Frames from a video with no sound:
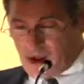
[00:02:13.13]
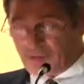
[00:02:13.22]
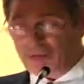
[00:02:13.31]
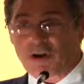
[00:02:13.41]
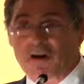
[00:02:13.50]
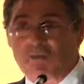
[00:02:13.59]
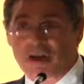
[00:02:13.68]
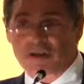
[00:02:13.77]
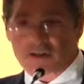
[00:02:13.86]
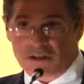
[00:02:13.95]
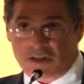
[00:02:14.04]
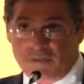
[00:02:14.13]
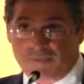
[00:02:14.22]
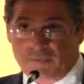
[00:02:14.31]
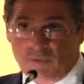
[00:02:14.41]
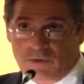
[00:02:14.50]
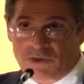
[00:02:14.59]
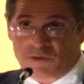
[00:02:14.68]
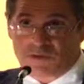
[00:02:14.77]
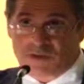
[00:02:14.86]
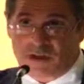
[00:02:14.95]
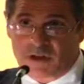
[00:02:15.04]
Uh, for our men's team,
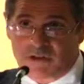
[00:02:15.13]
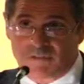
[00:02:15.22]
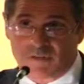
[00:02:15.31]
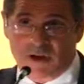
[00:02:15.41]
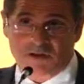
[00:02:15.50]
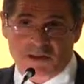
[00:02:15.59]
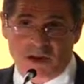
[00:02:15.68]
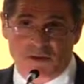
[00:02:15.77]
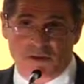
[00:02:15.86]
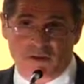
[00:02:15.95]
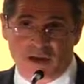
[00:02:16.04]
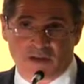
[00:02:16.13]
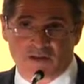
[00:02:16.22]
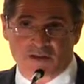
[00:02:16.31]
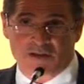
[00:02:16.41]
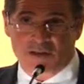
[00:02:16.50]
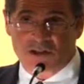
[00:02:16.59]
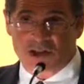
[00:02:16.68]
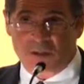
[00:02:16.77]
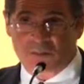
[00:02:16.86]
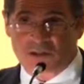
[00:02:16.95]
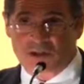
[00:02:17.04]
this was the, our 10th ACC
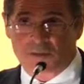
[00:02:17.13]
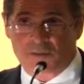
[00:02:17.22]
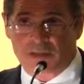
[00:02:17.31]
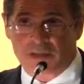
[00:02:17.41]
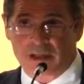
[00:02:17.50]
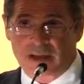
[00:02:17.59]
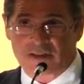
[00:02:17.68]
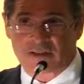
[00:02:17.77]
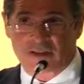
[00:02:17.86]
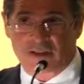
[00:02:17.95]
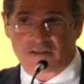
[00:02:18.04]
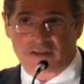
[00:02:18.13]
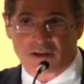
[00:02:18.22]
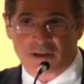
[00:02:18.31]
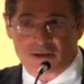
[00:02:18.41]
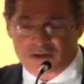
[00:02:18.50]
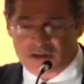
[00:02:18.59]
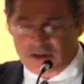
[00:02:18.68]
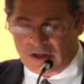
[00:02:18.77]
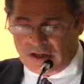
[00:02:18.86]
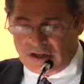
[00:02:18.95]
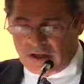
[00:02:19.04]
championship in the last 11
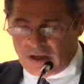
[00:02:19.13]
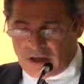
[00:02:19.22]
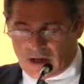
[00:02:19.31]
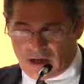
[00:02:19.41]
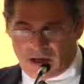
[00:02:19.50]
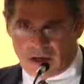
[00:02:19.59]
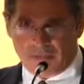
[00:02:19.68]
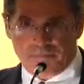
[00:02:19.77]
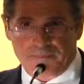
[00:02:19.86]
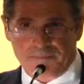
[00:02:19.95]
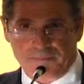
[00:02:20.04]
years. Uh,